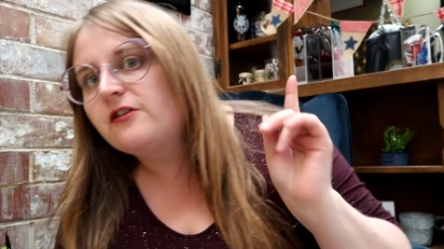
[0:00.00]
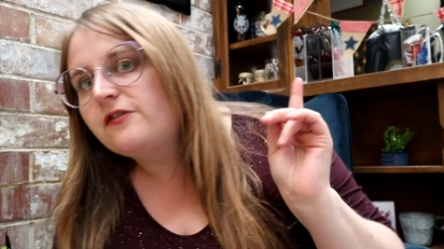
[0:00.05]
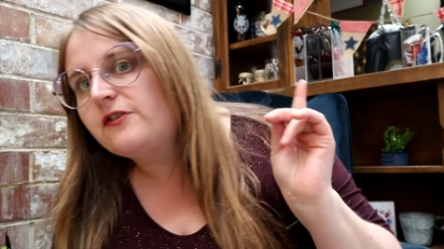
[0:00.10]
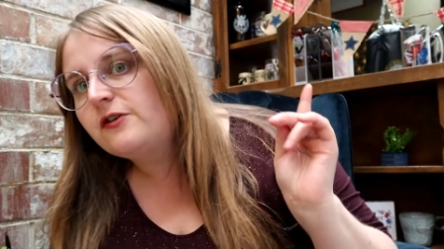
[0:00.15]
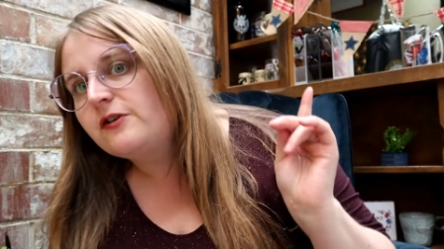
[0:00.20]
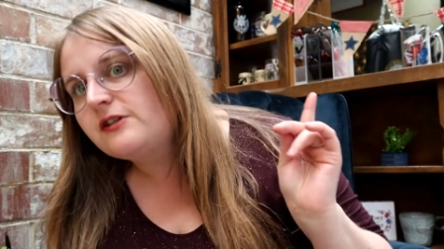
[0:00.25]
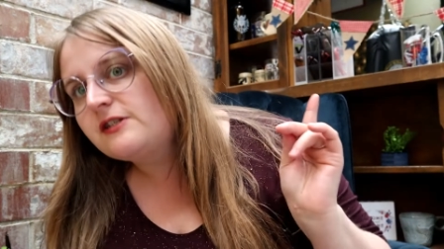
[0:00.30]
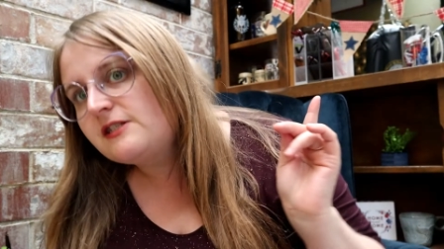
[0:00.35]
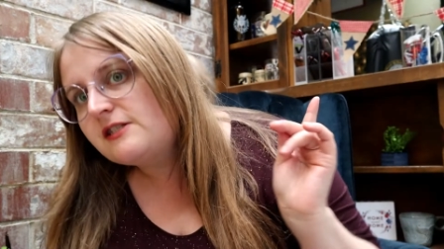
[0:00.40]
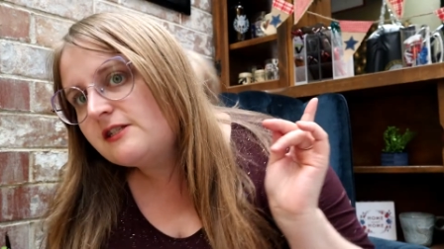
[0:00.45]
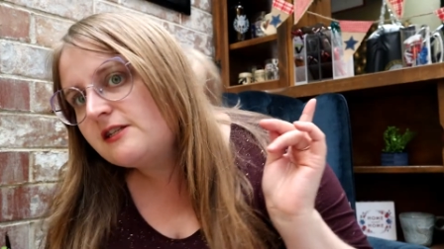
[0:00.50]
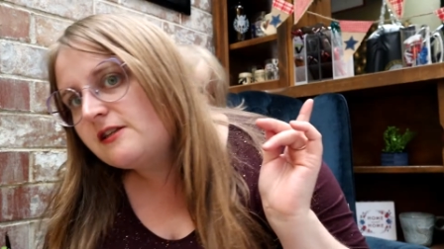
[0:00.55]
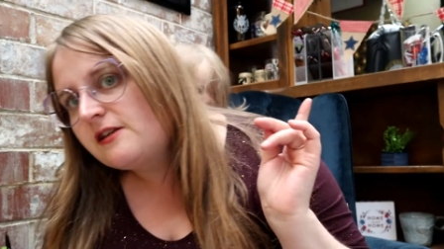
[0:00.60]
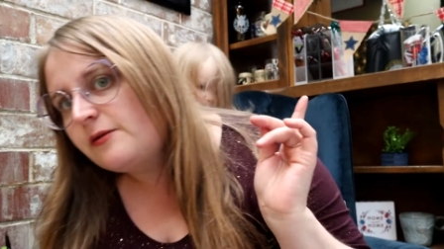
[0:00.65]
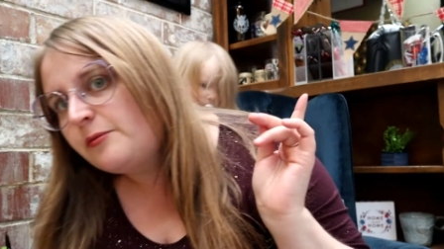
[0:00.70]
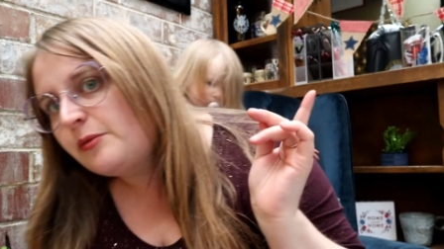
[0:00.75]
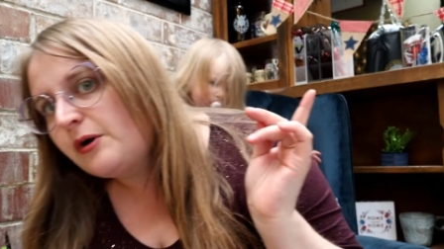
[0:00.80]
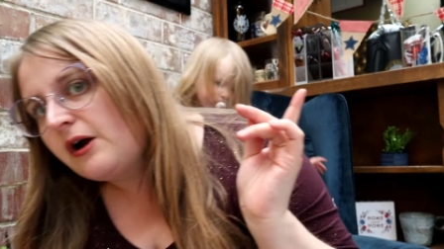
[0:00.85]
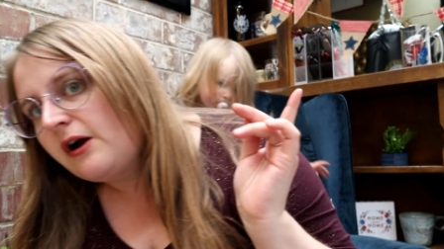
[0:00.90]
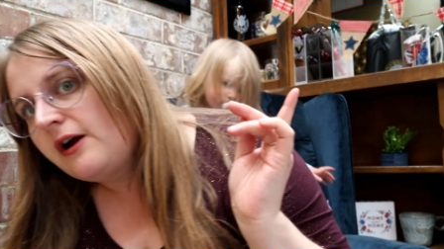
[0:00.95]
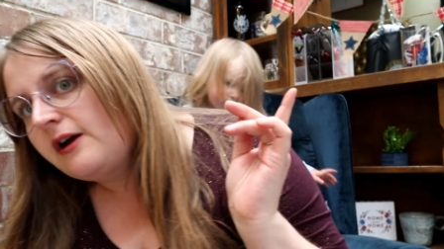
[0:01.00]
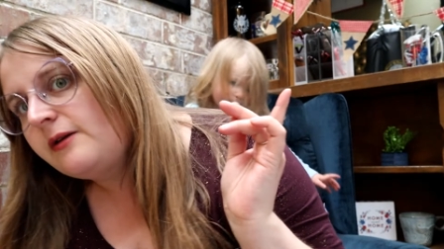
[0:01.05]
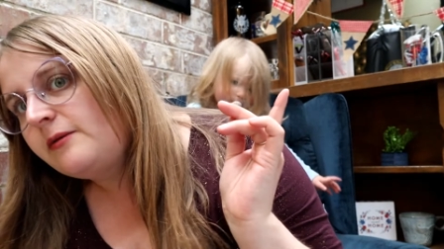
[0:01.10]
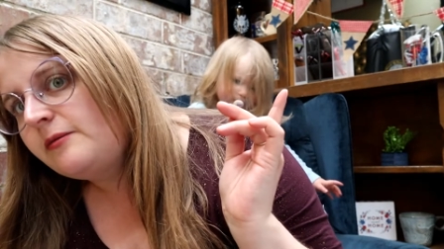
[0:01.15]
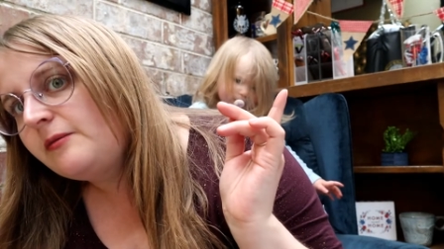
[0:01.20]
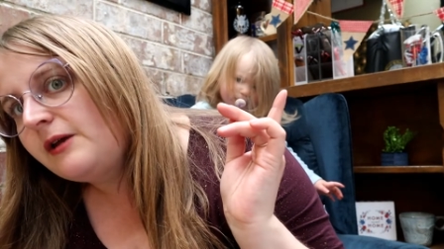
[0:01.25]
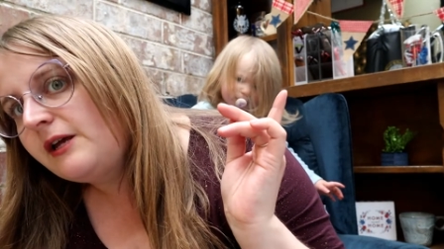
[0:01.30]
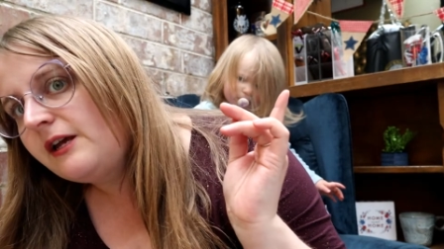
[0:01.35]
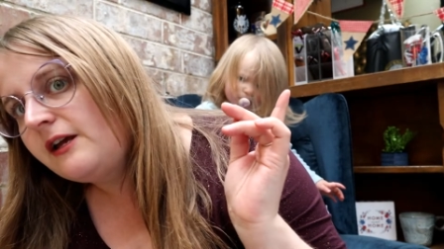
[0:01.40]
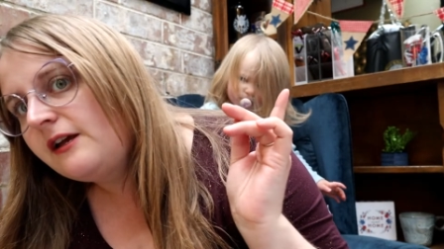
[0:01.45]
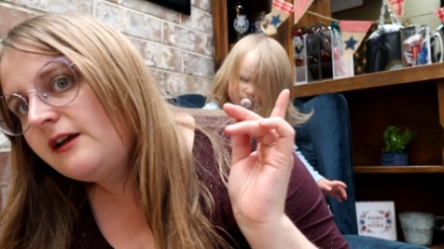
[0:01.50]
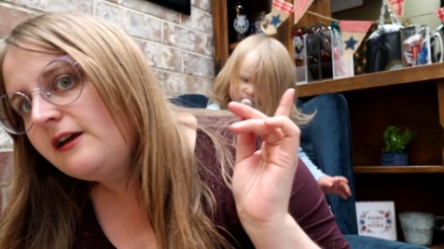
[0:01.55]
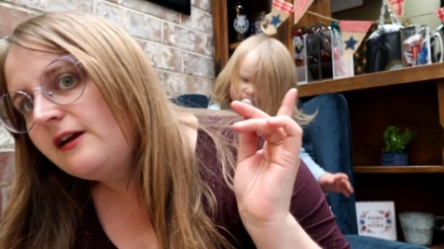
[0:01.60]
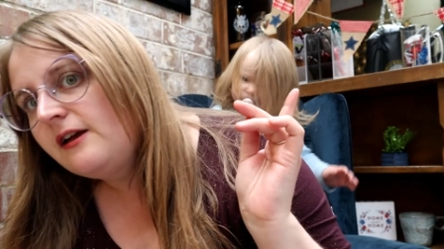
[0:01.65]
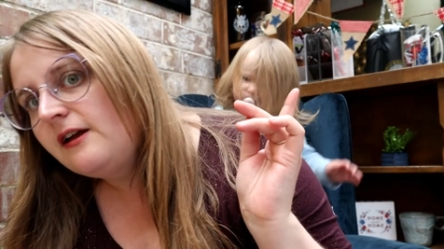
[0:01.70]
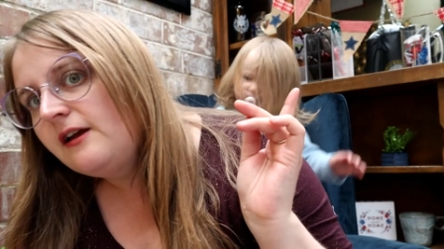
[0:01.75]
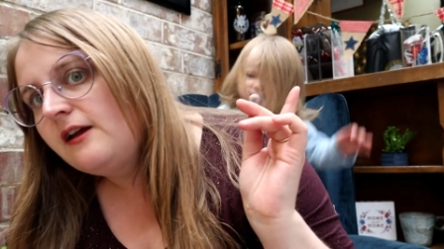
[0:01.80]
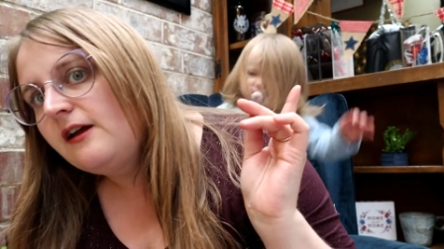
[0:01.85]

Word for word: know if you can see them behind me.